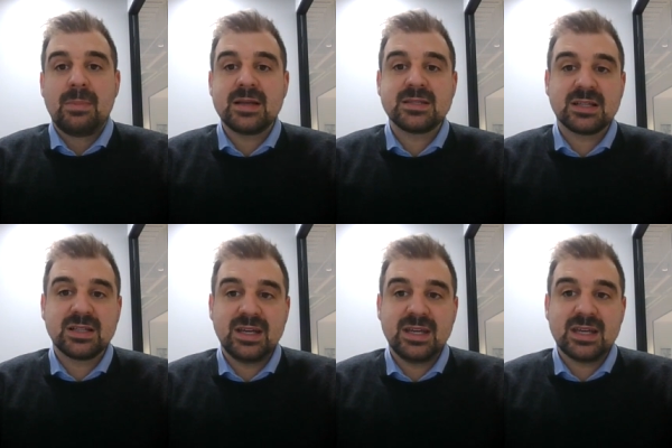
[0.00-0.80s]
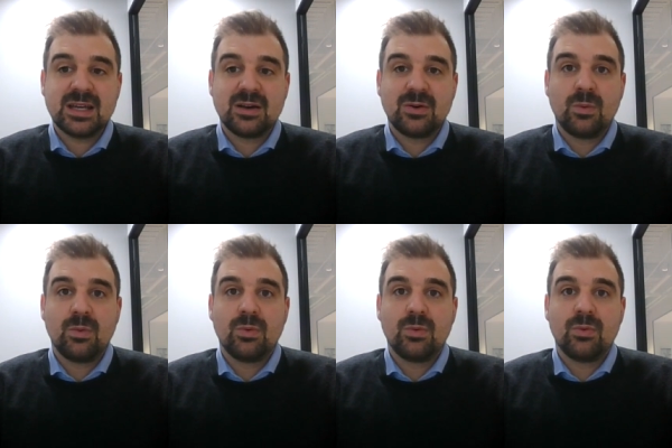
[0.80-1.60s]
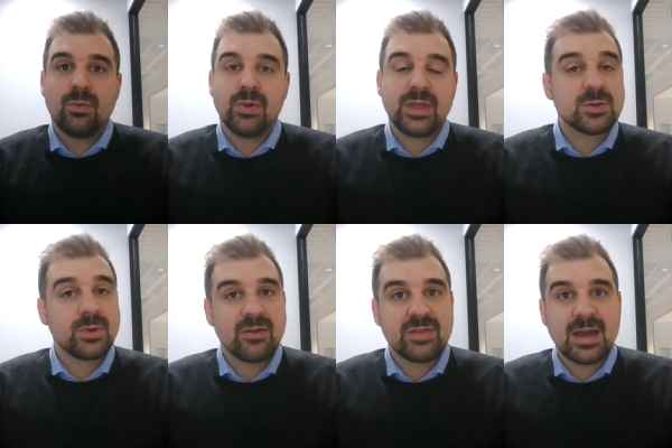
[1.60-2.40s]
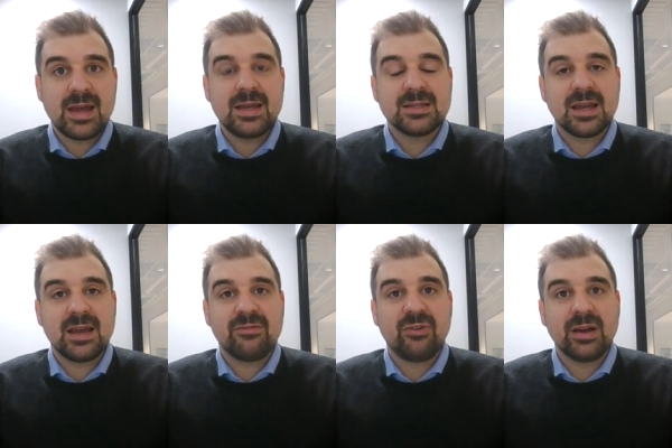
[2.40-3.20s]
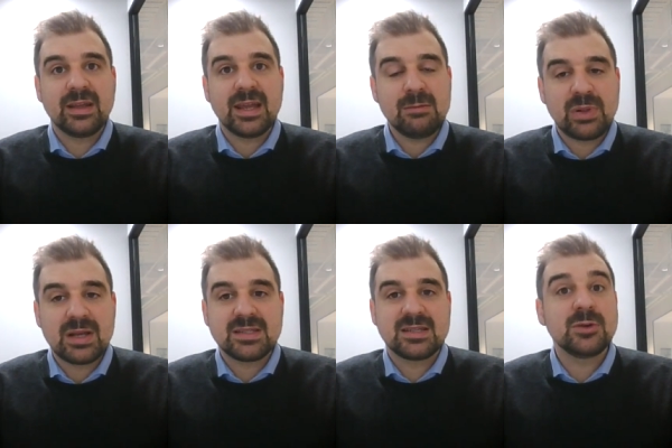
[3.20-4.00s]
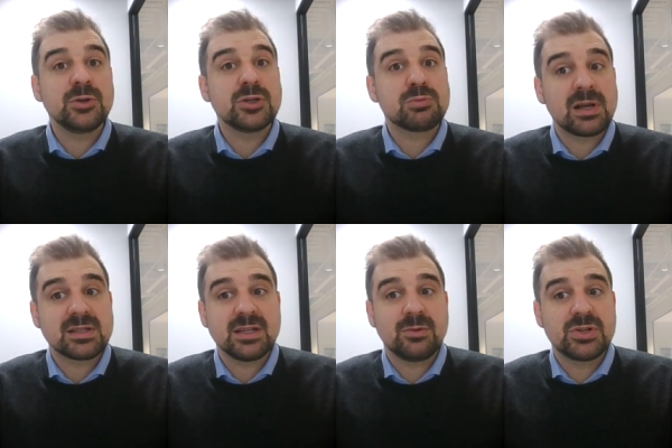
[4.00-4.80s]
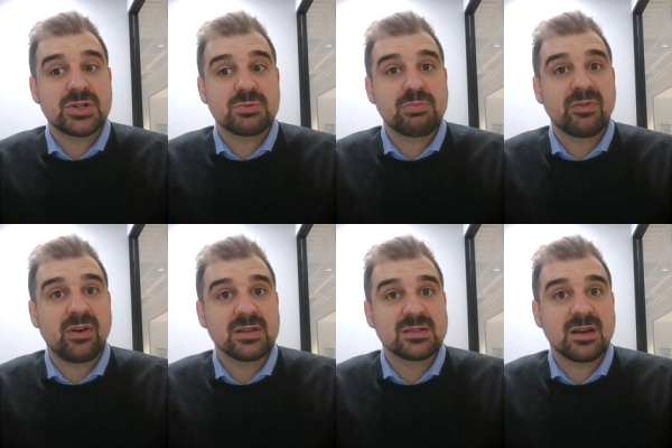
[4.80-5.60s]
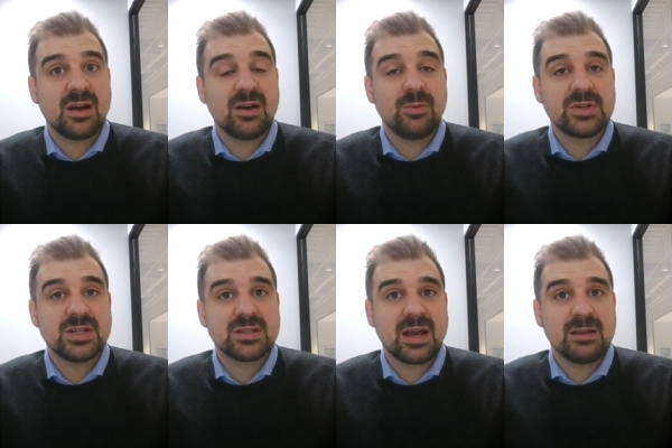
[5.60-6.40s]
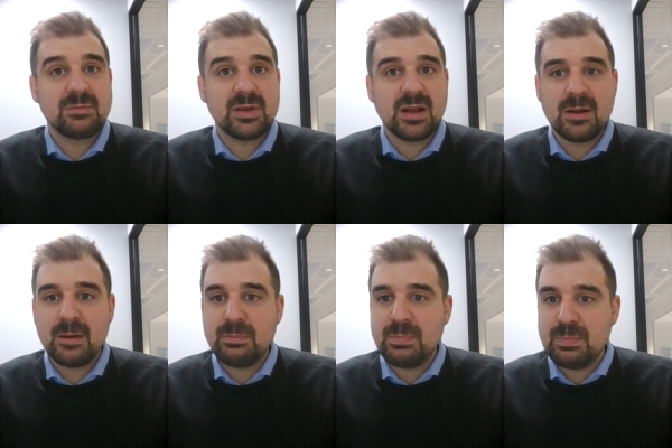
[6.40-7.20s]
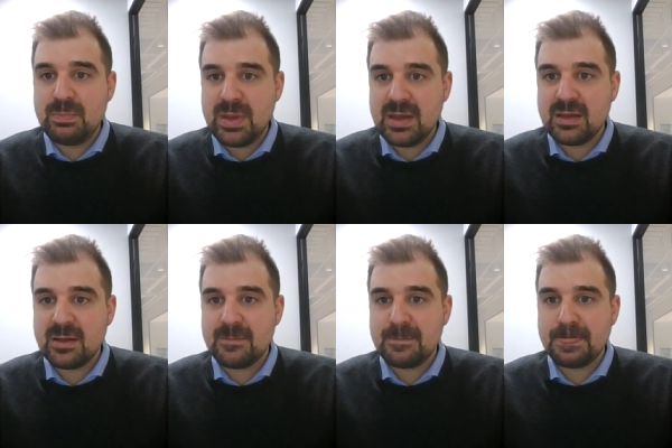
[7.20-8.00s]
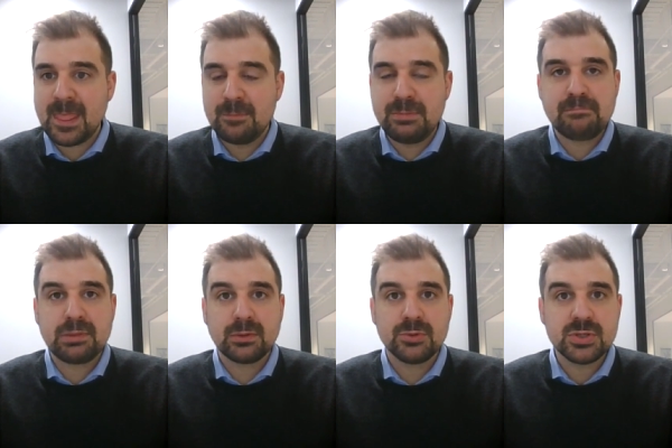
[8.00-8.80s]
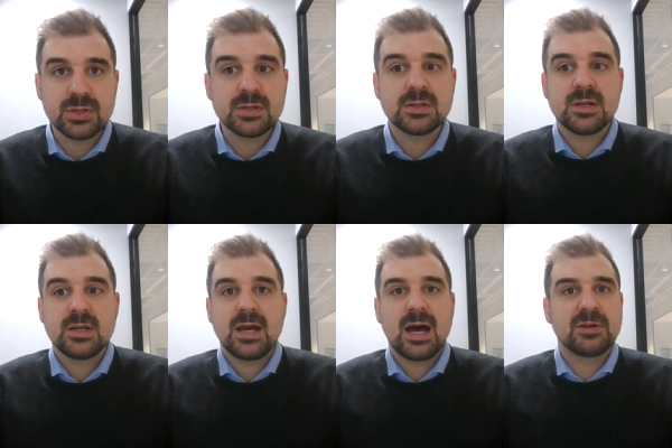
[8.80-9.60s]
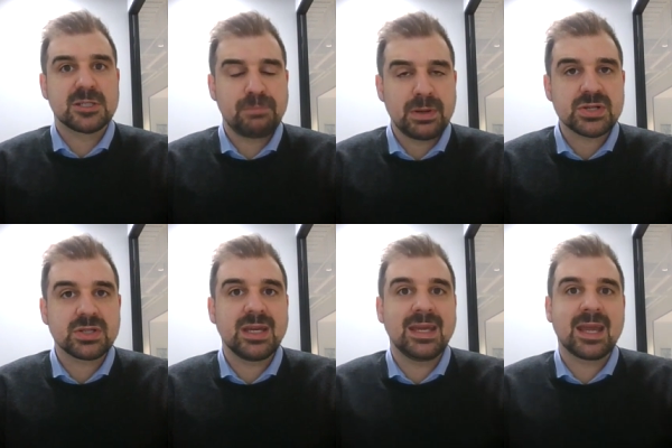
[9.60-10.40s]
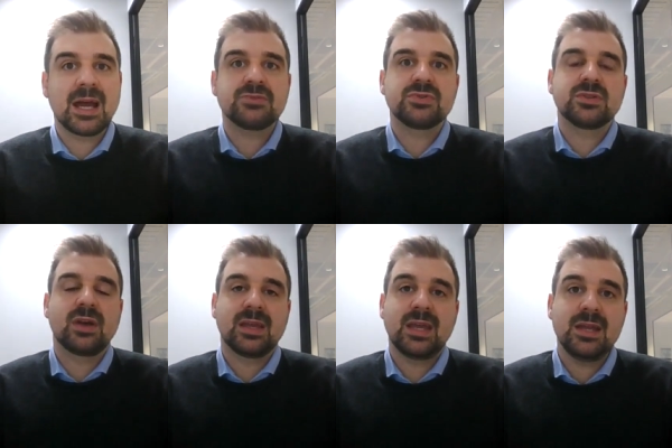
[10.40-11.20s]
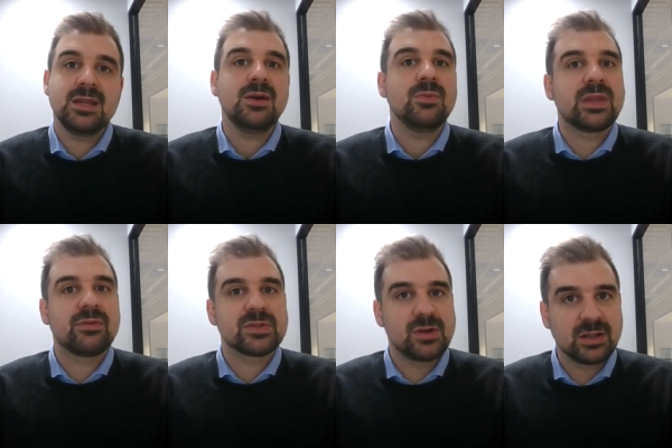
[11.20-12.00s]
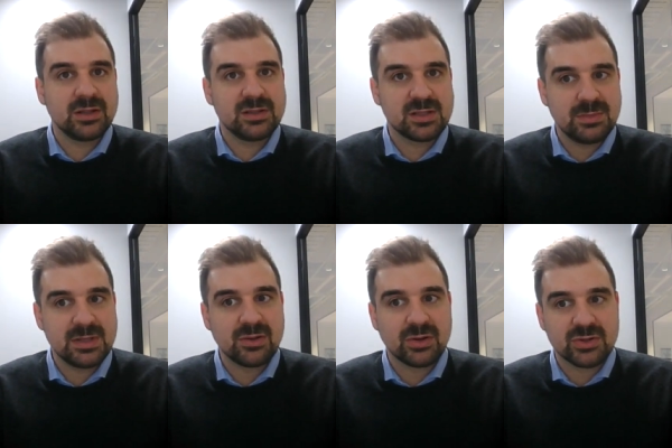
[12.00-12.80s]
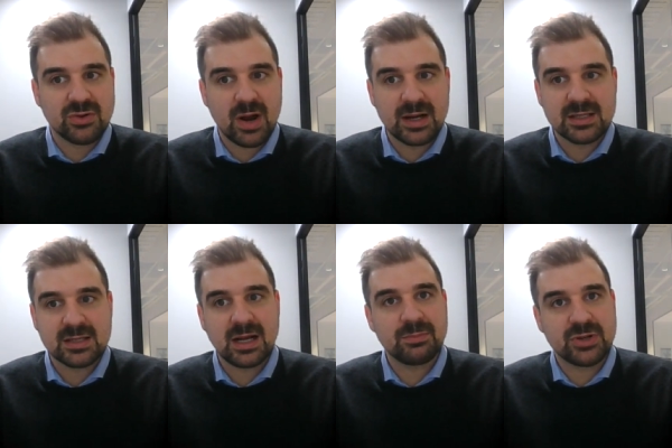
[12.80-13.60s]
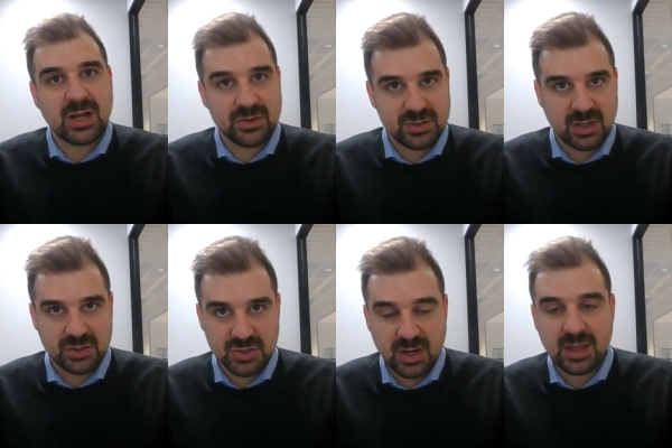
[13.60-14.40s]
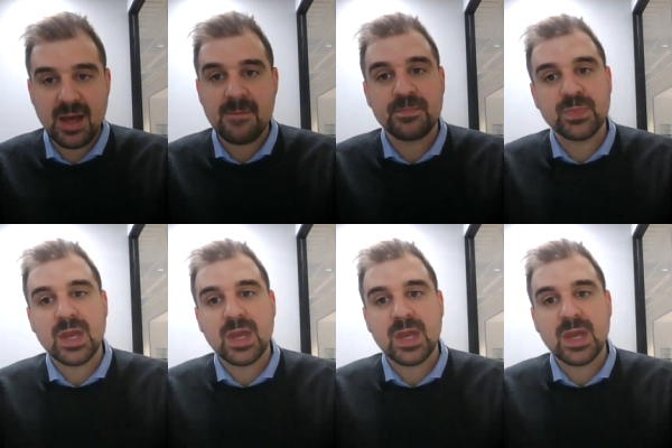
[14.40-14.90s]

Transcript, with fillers: Basically, what they're doing over there is they're finding getting plastic, single use plastic, which provides, uh, which is a you know a big, a big pollutant, um, especially in countries like Kenya where their recycling system is not as great as countries like Australia.